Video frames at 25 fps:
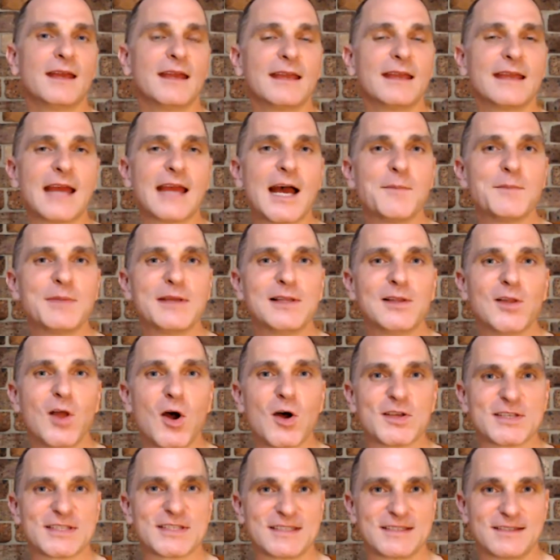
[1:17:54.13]
can't be
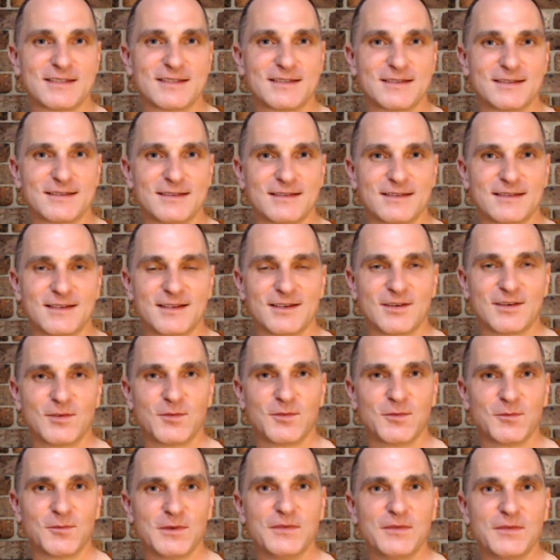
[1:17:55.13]
lost.
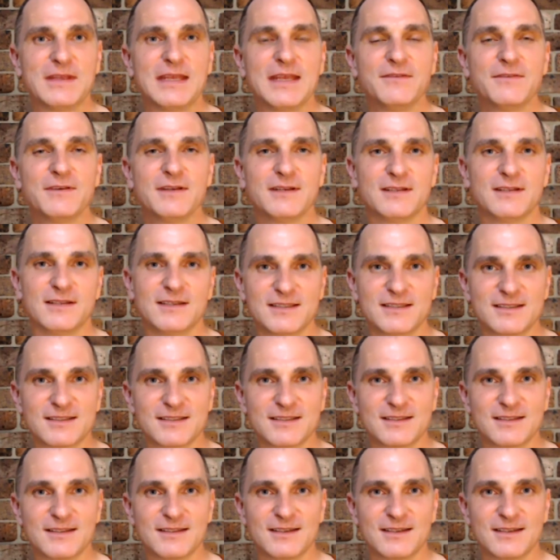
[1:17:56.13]
We've given it.